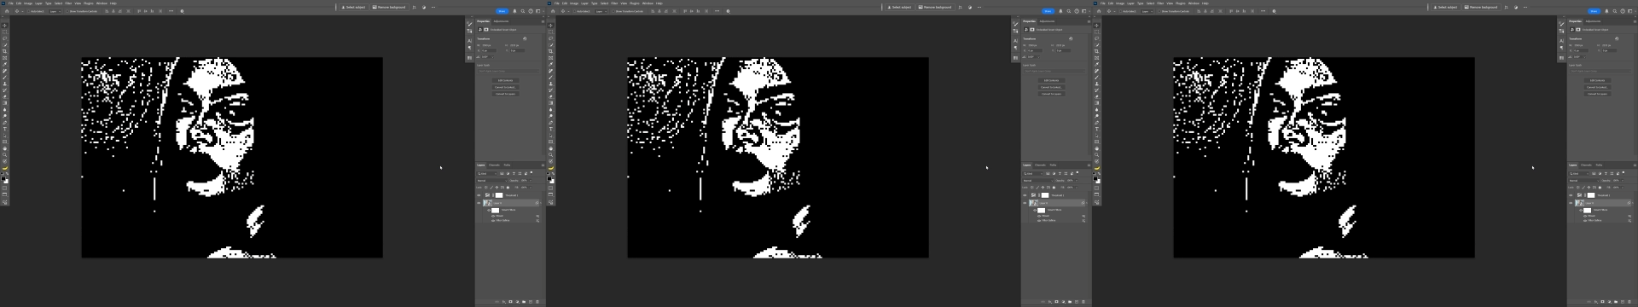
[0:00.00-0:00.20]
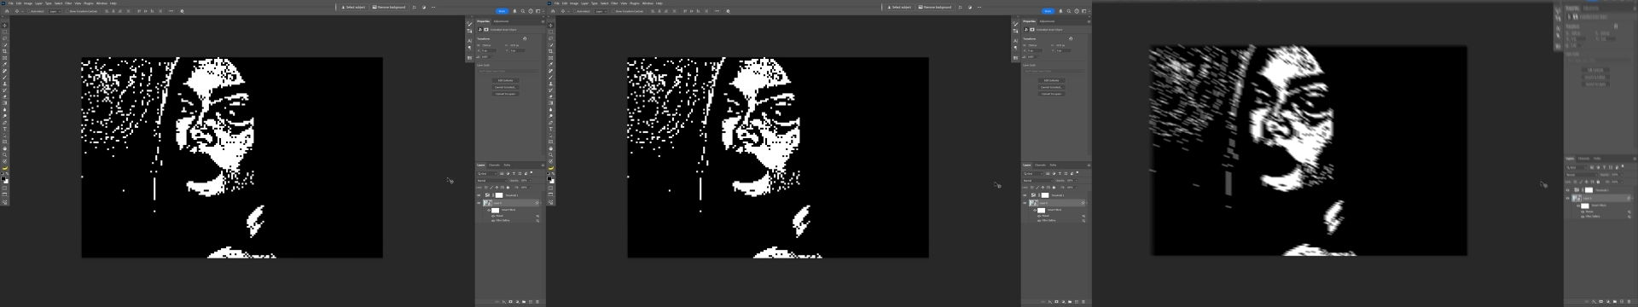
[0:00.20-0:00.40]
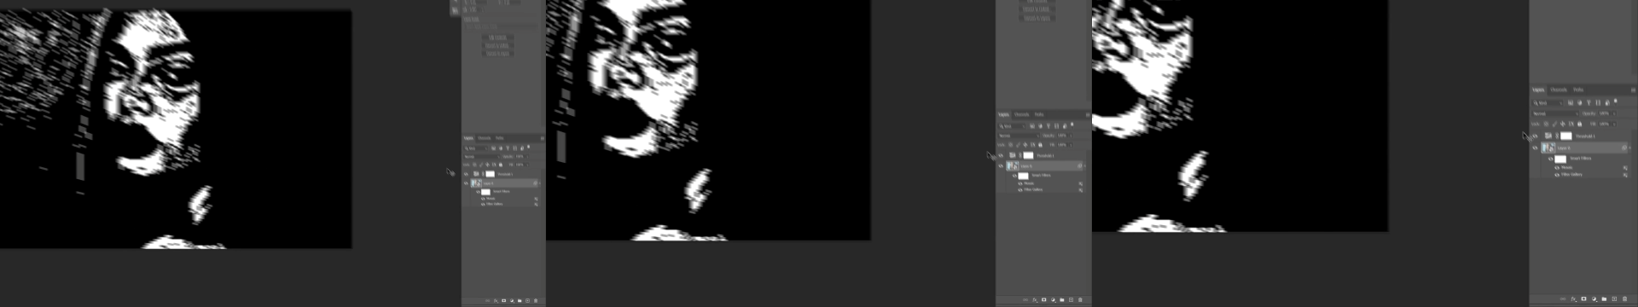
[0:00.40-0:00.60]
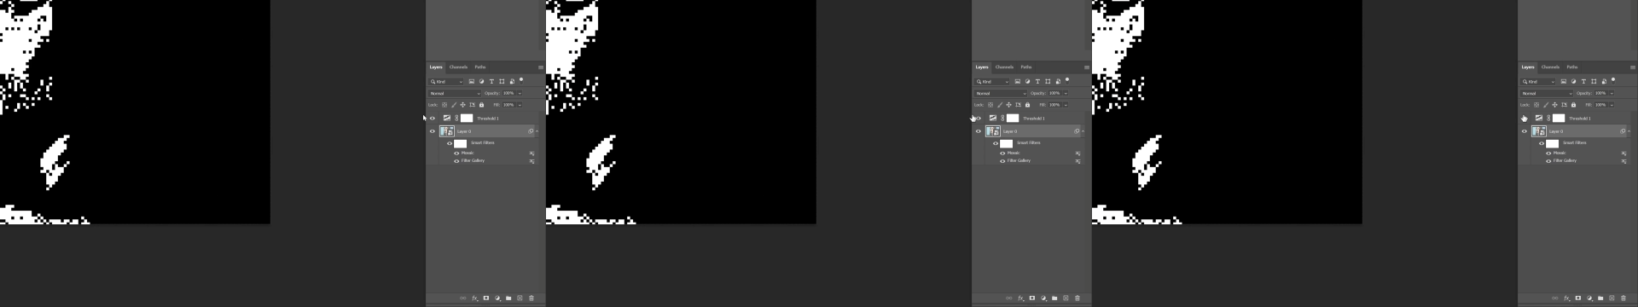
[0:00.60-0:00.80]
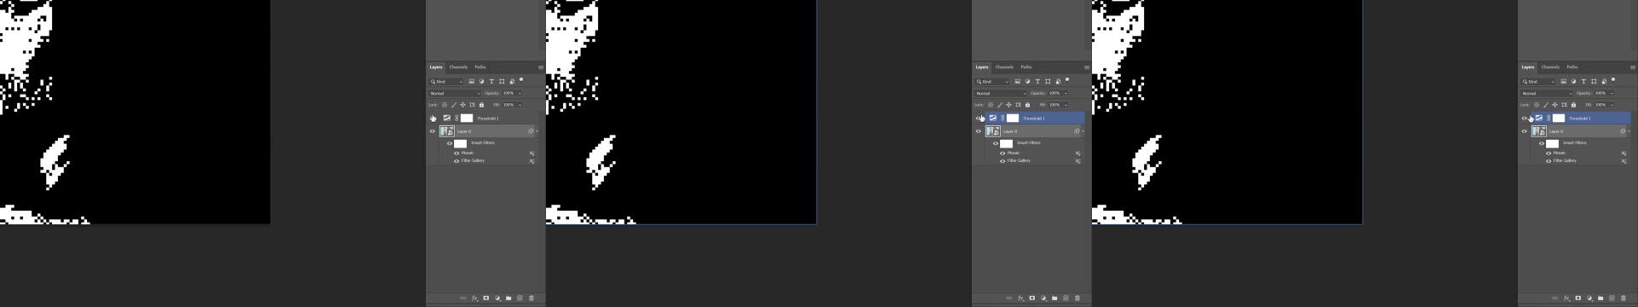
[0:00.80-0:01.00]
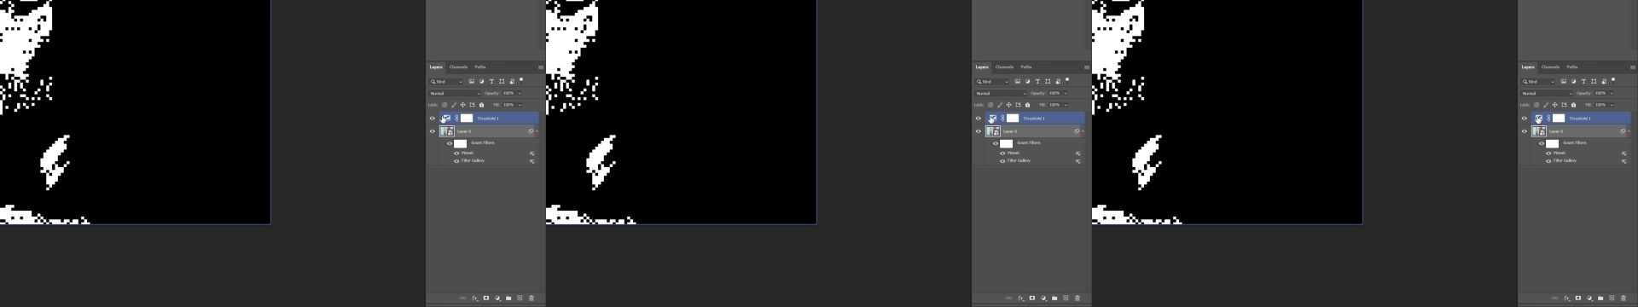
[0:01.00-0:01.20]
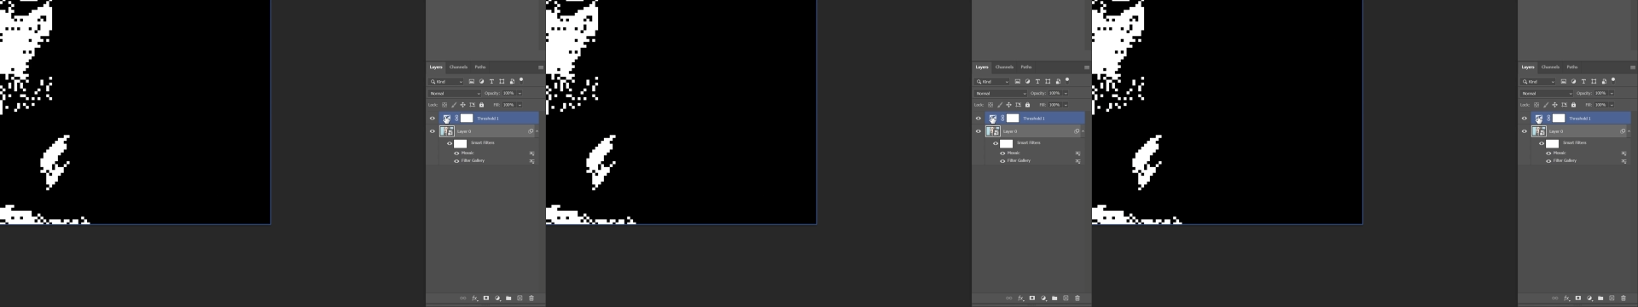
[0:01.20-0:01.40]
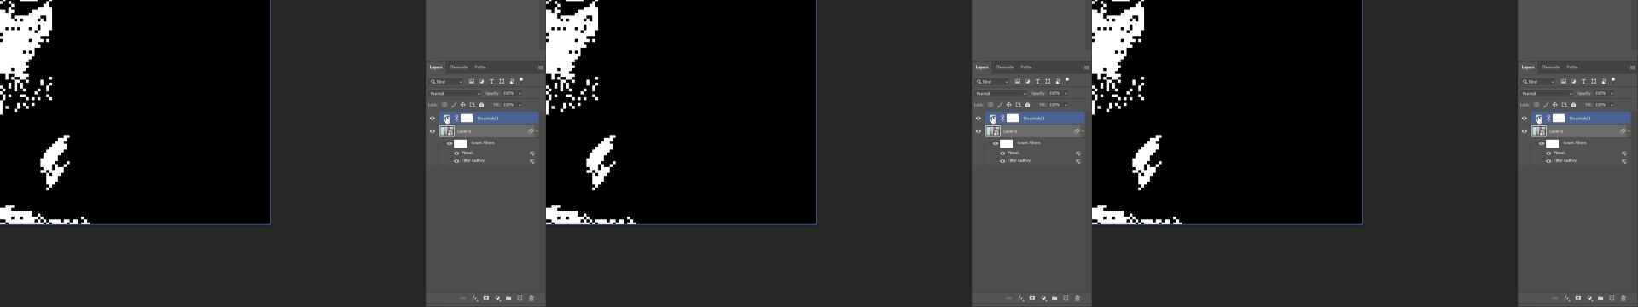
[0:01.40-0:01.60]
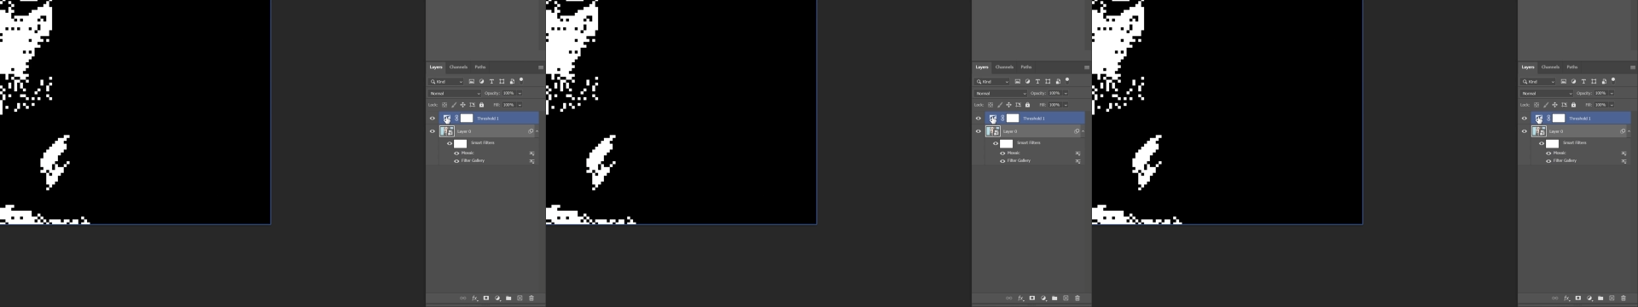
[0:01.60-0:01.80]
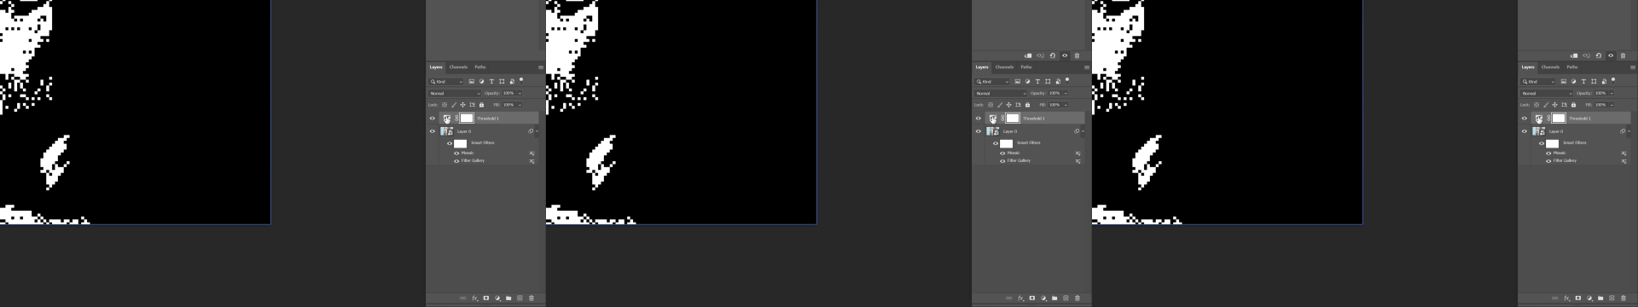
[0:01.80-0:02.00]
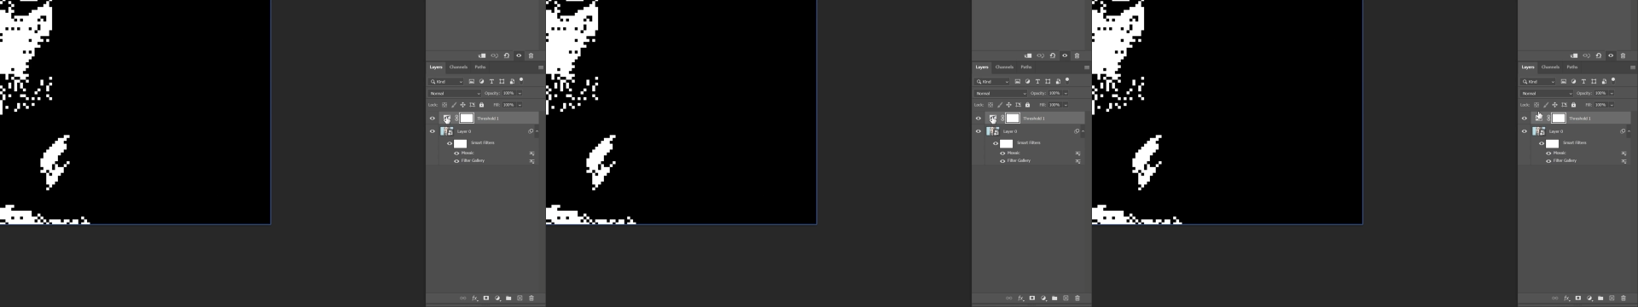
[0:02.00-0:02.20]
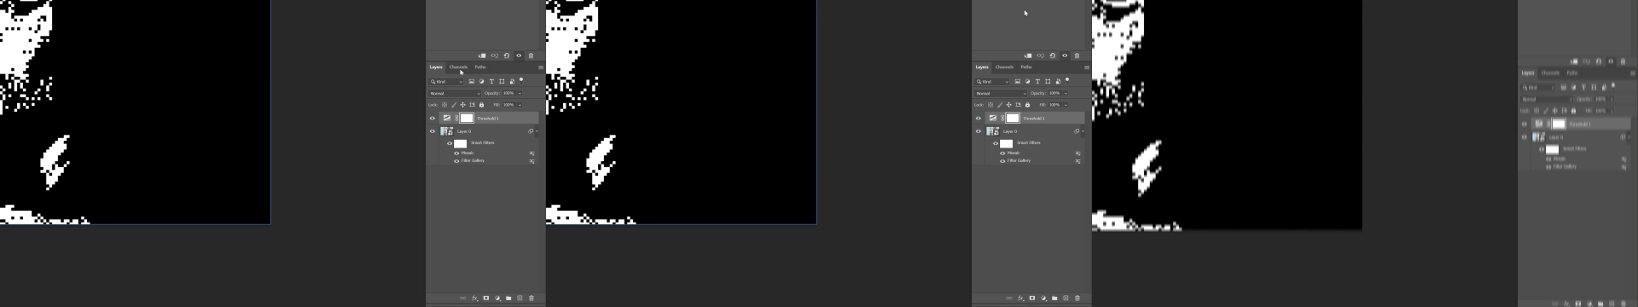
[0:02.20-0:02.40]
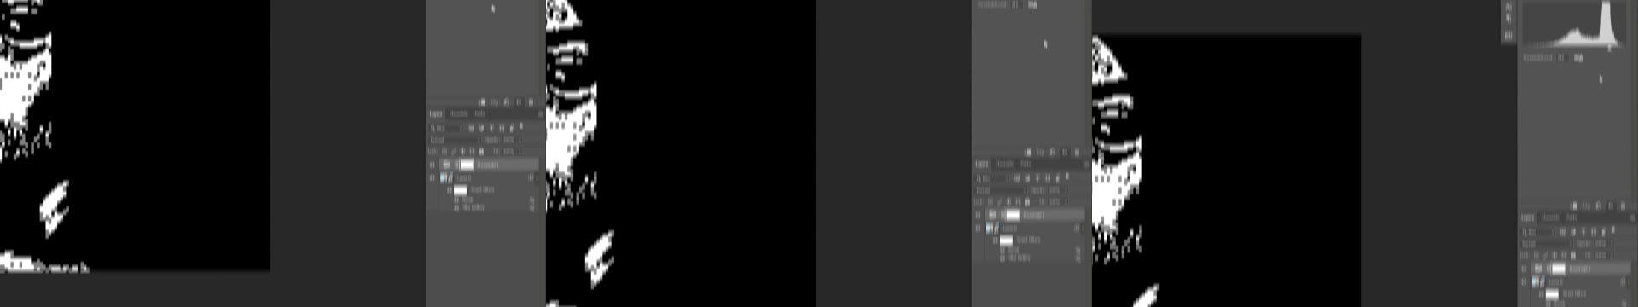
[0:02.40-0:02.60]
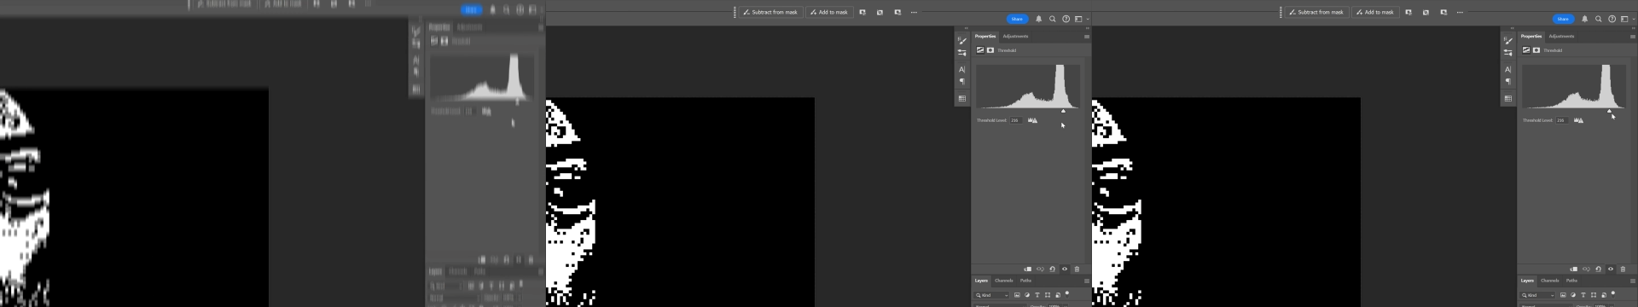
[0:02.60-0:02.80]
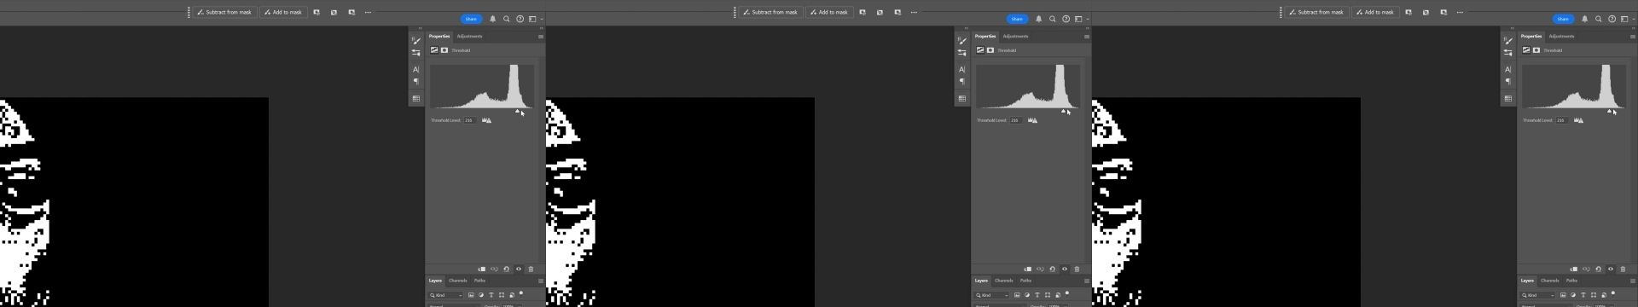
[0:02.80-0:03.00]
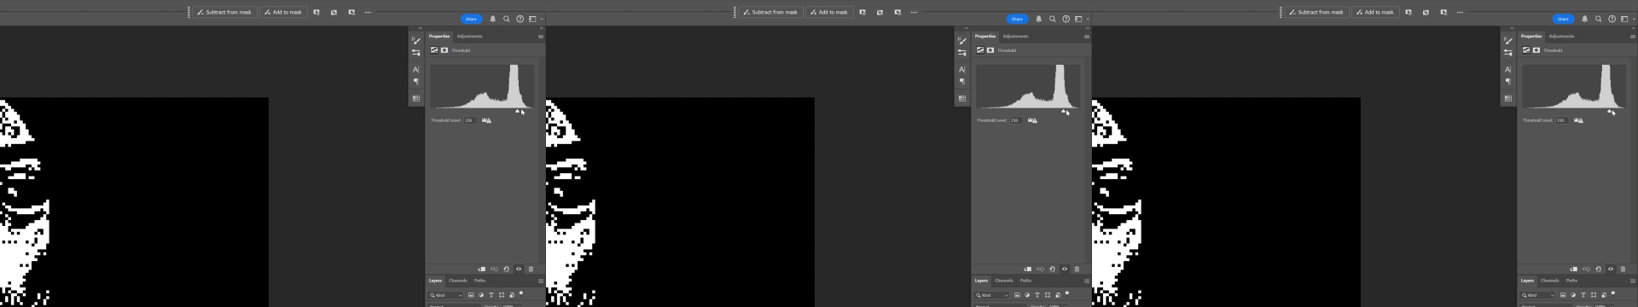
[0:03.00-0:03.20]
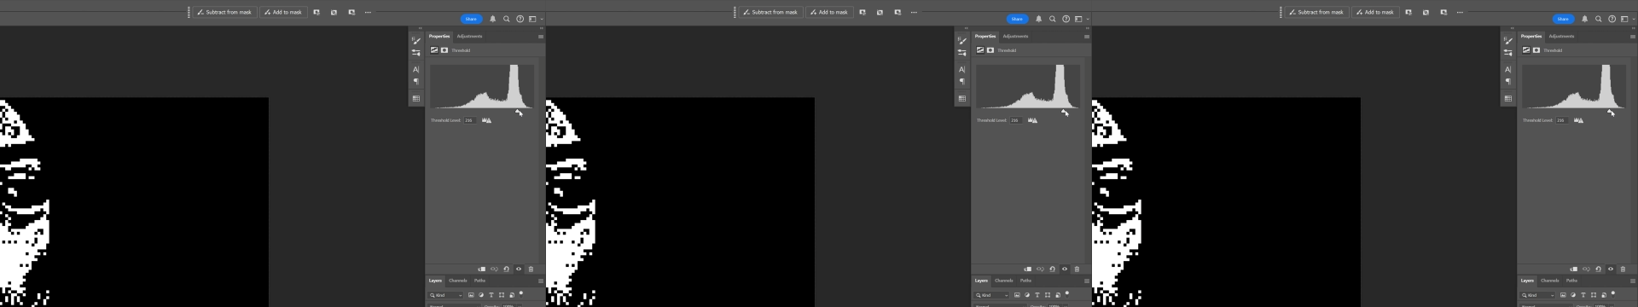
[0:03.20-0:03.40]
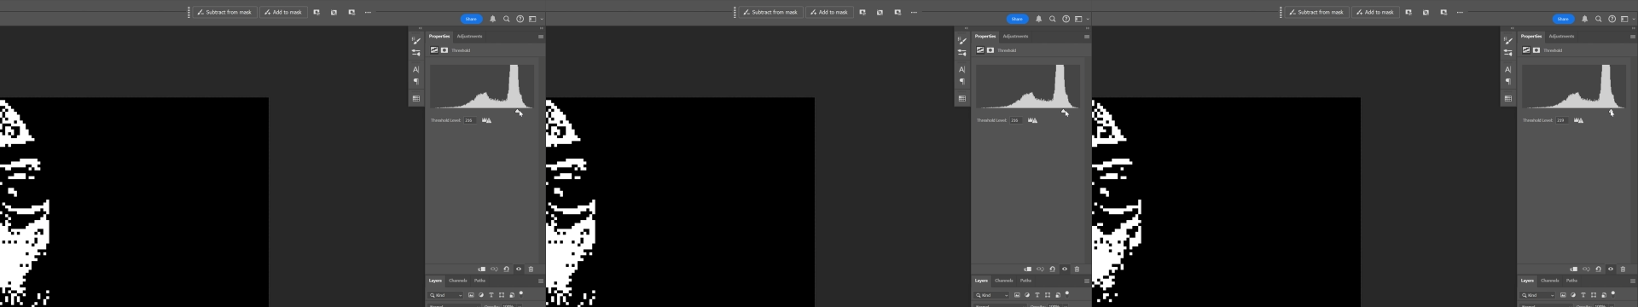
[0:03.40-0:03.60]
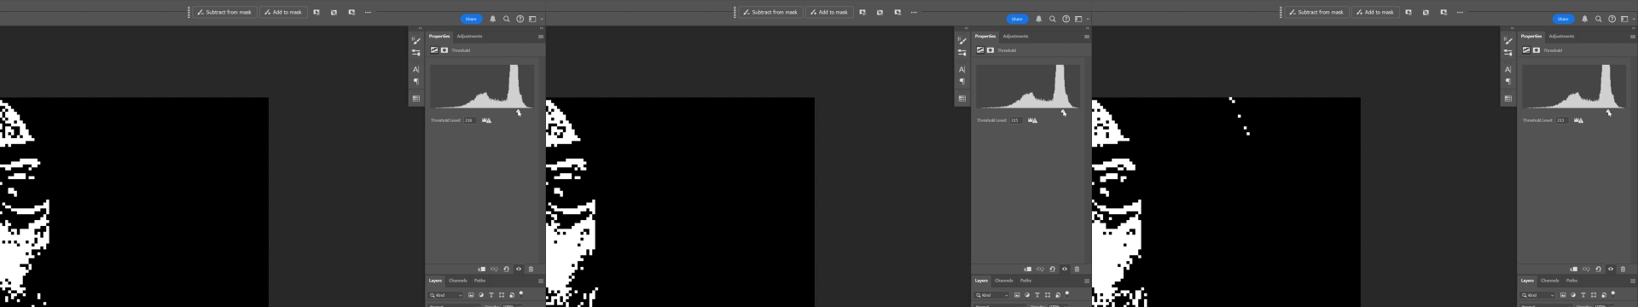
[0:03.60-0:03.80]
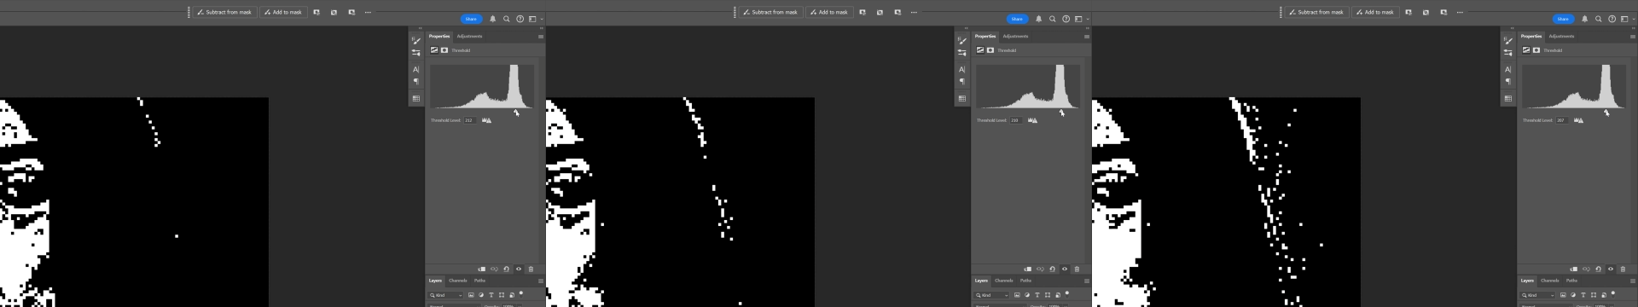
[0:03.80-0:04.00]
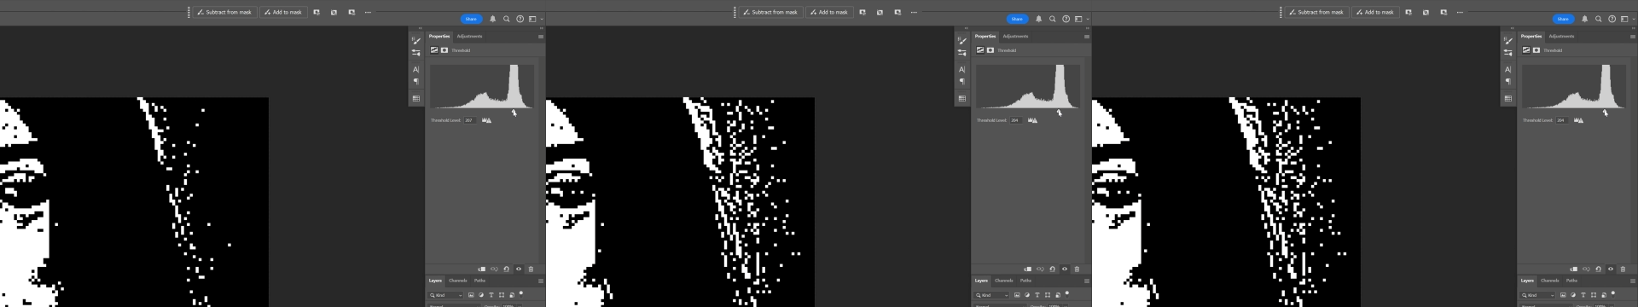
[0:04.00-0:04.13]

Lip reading: No face is visible, so there are no lips to read.